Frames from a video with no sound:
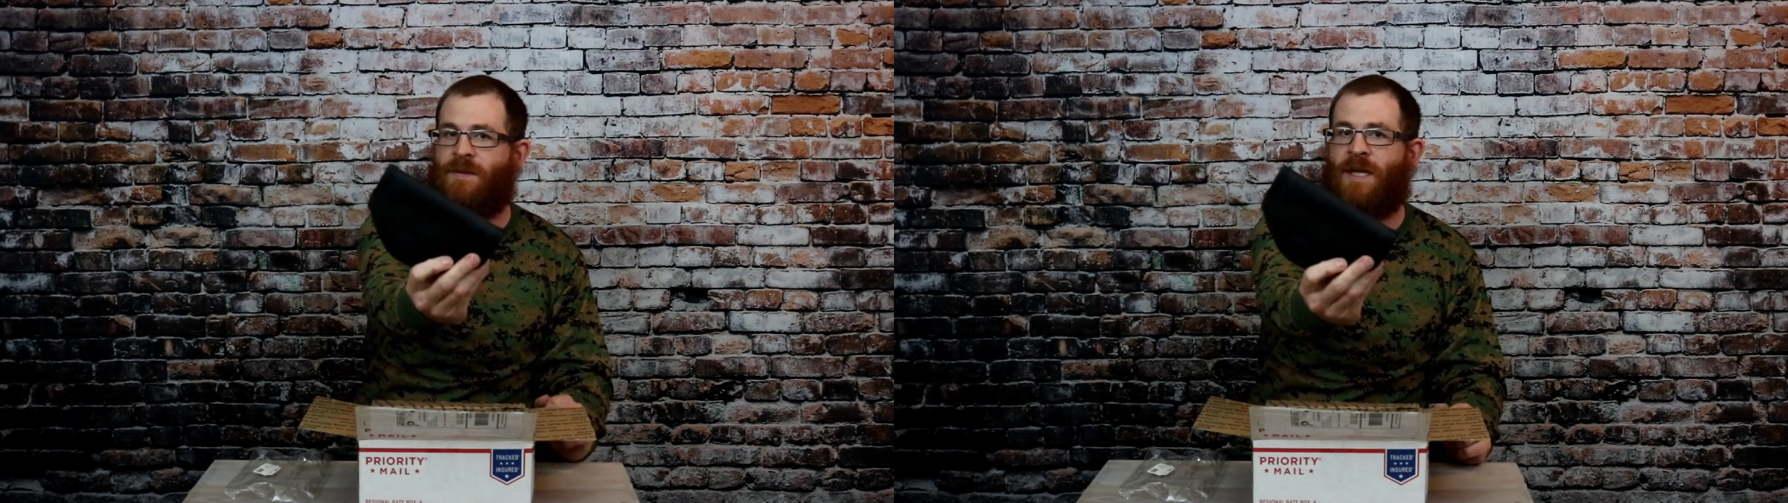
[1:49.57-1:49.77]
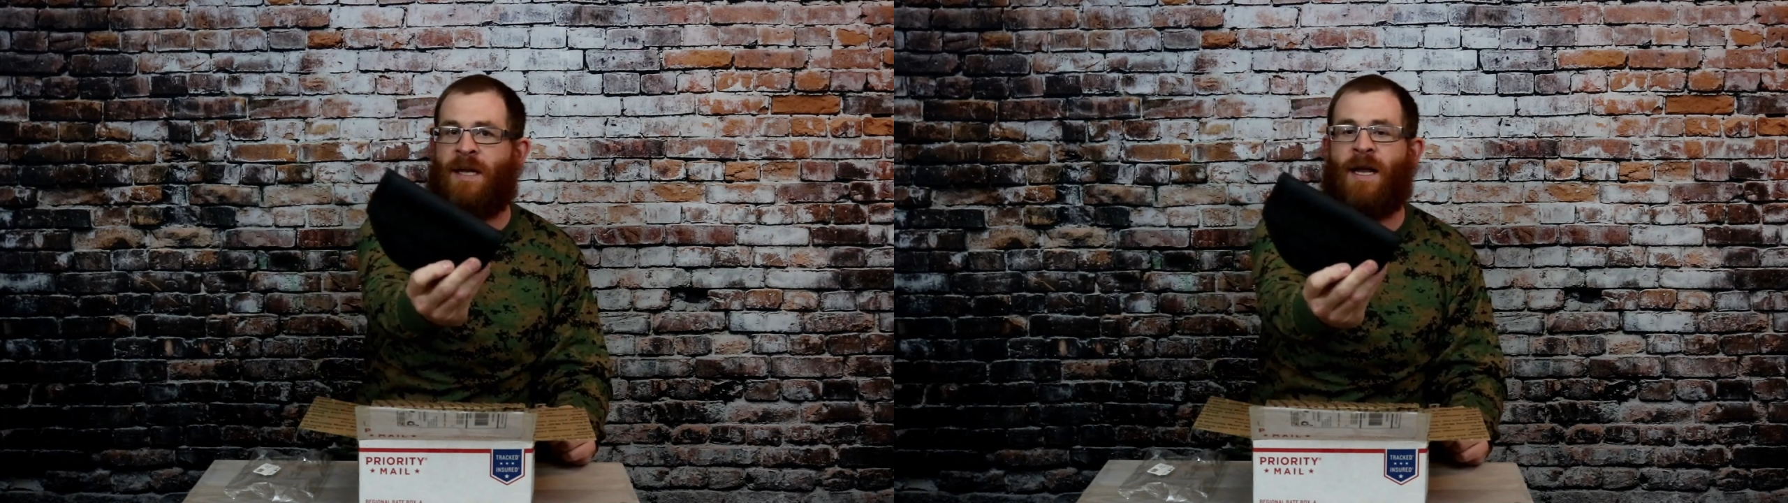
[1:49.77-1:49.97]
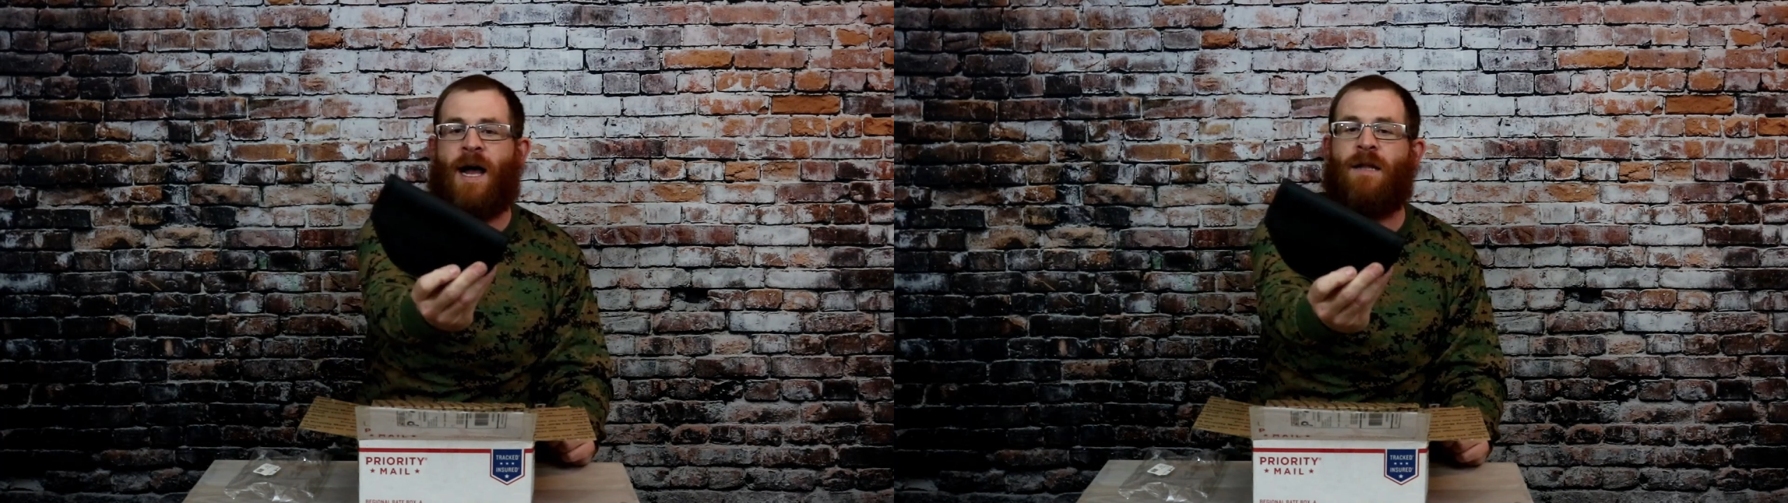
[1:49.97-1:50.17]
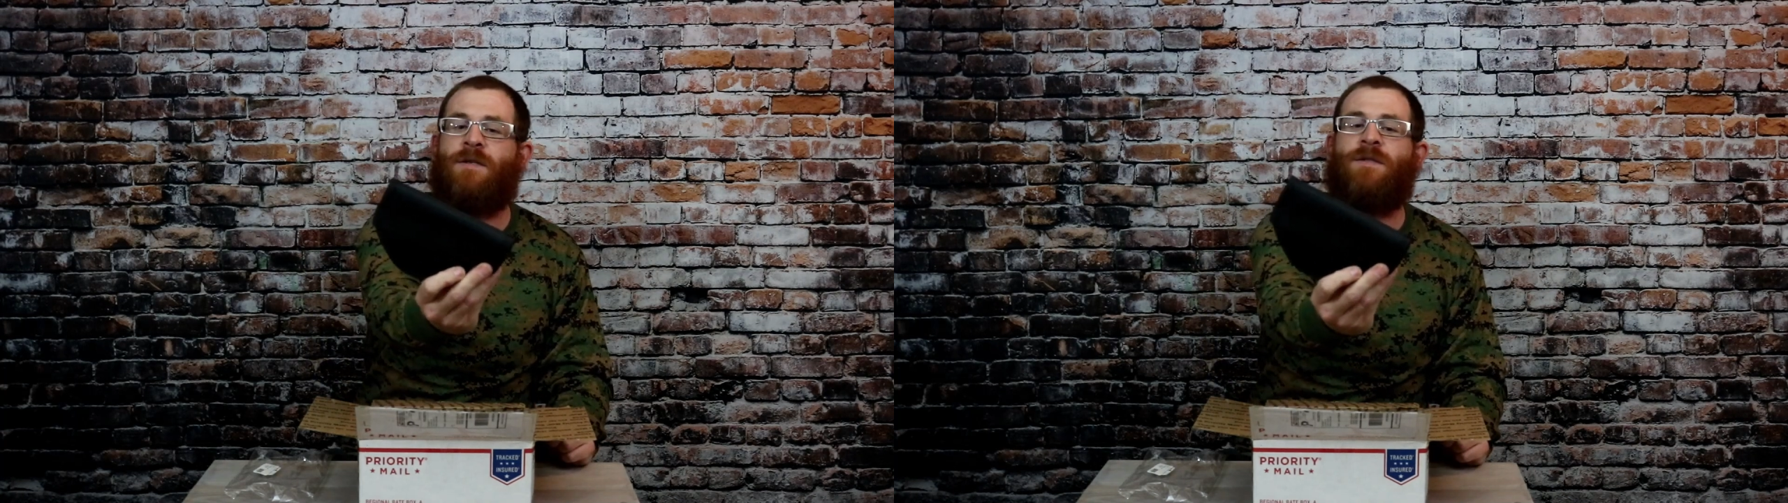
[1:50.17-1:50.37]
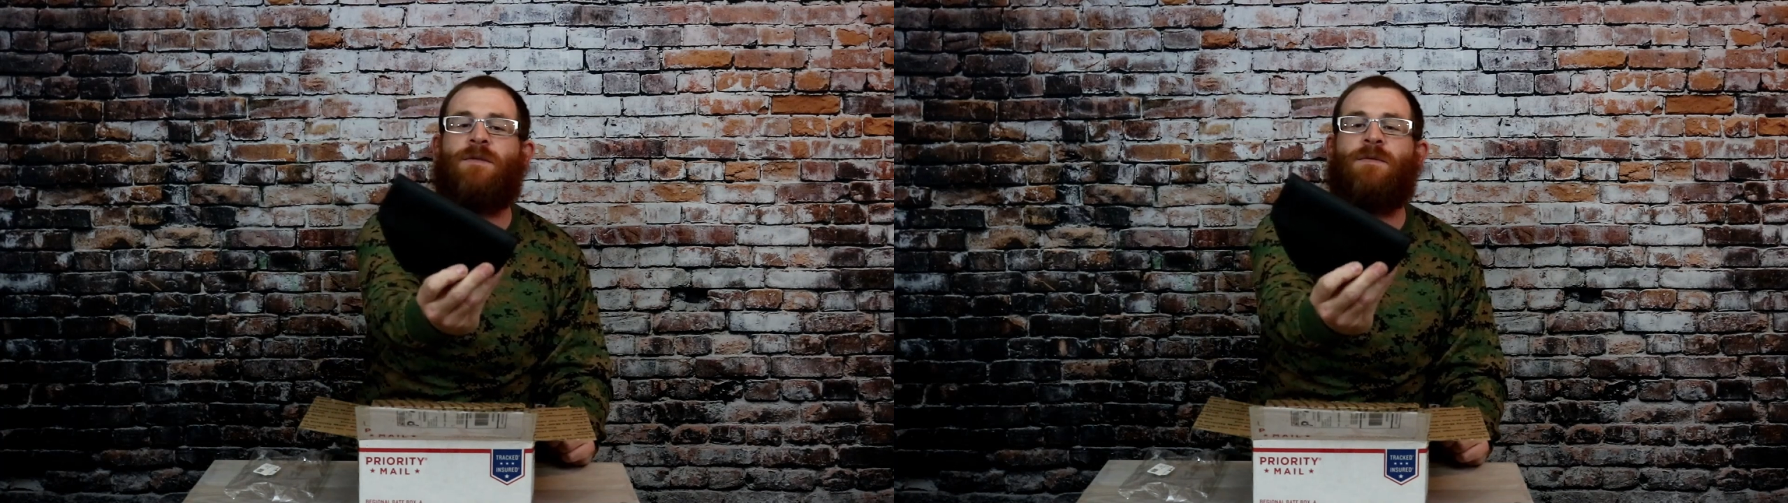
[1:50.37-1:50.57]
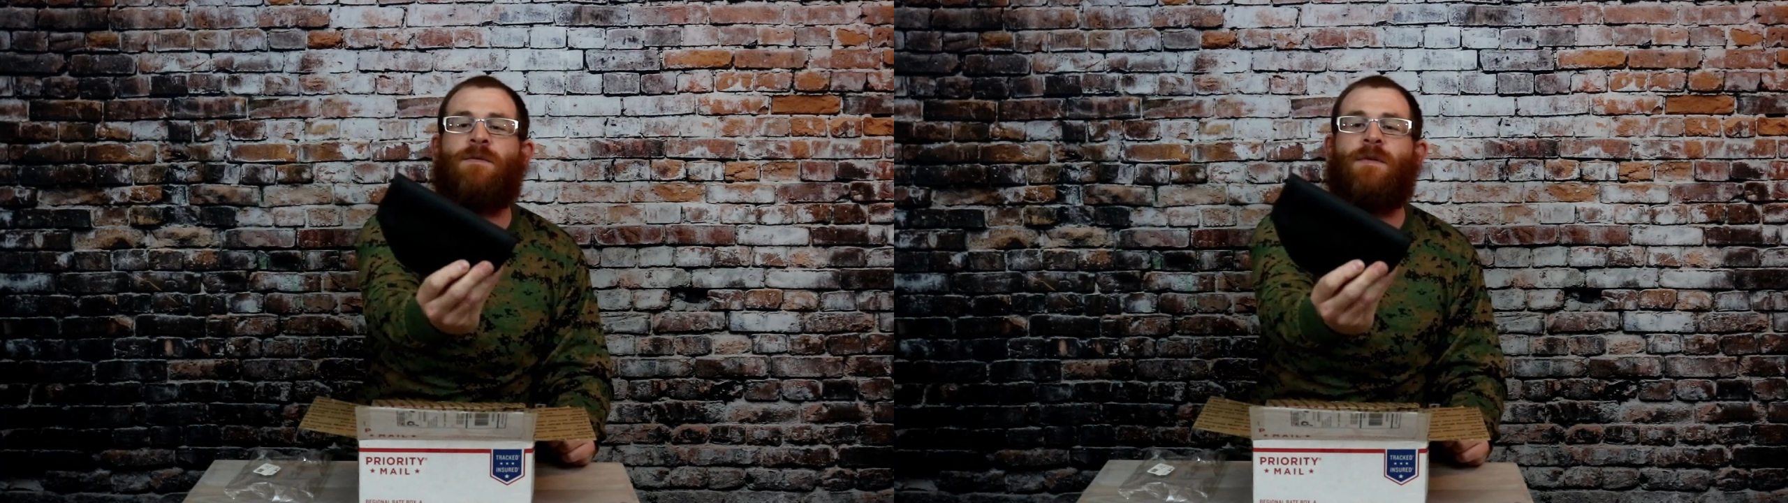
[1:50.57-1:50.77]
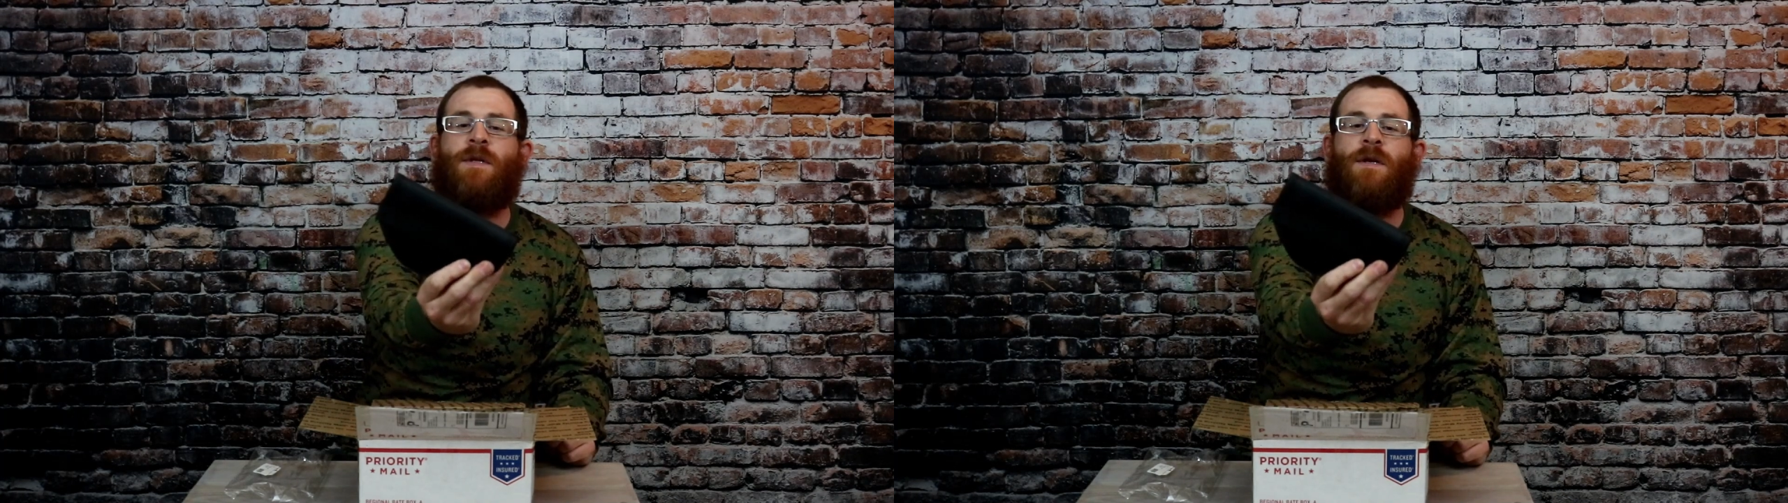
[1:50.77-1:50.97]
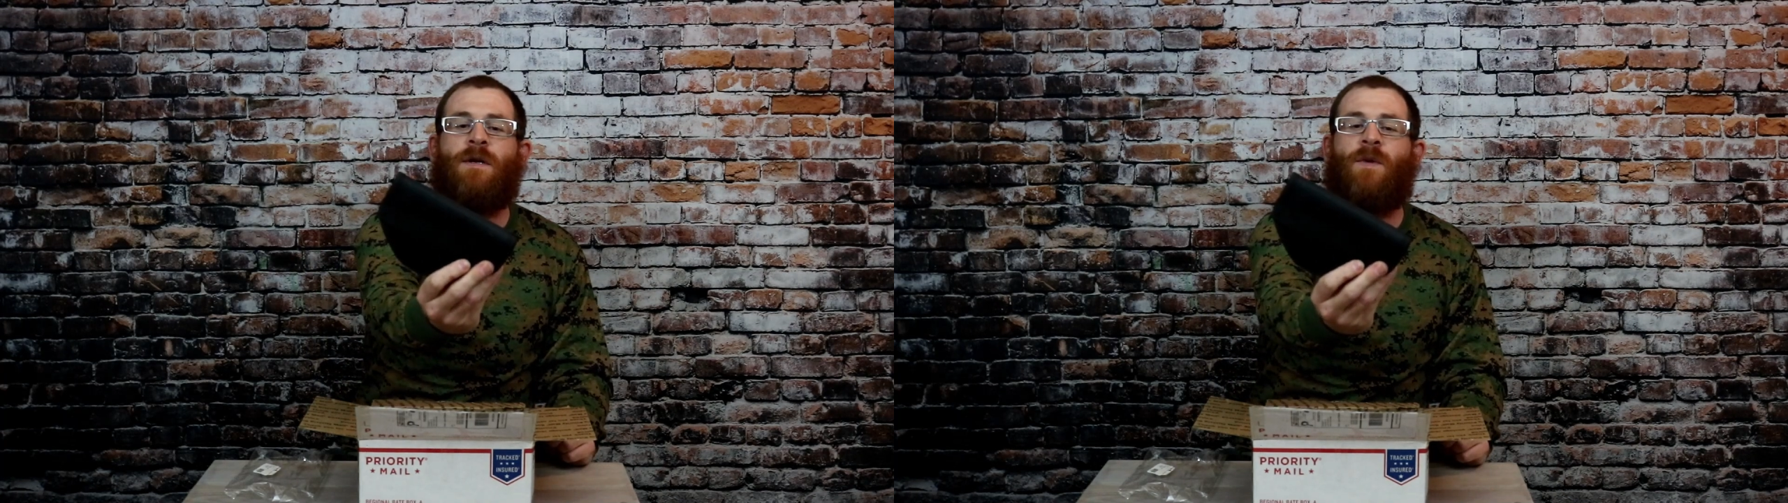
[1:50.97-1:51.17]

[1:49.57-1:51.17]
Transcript: $10.